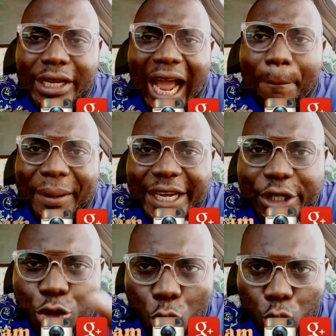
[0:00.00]
they are
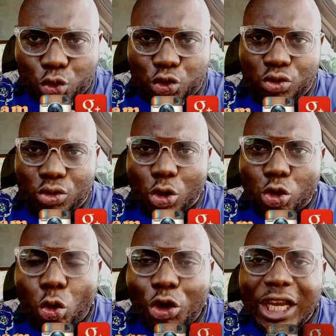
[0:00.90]
being used
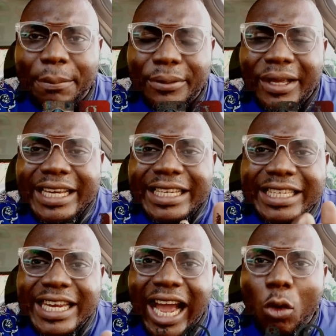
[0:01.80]
to keep
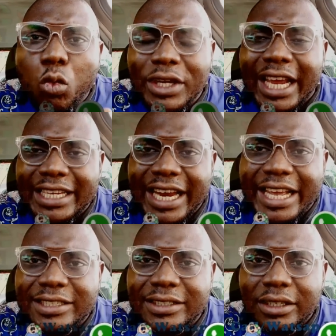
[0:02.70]
their
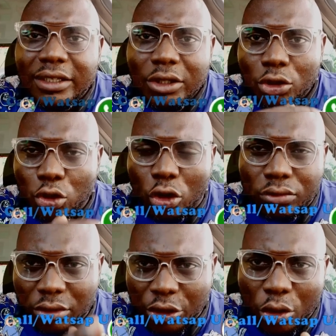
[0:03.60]
wickedness,
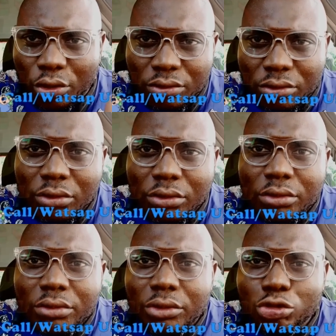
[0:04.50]
you know,
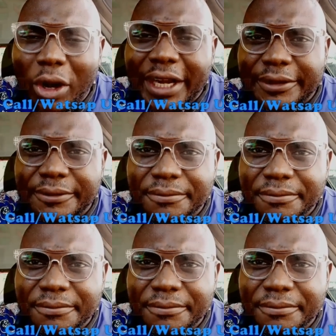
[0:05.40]
running.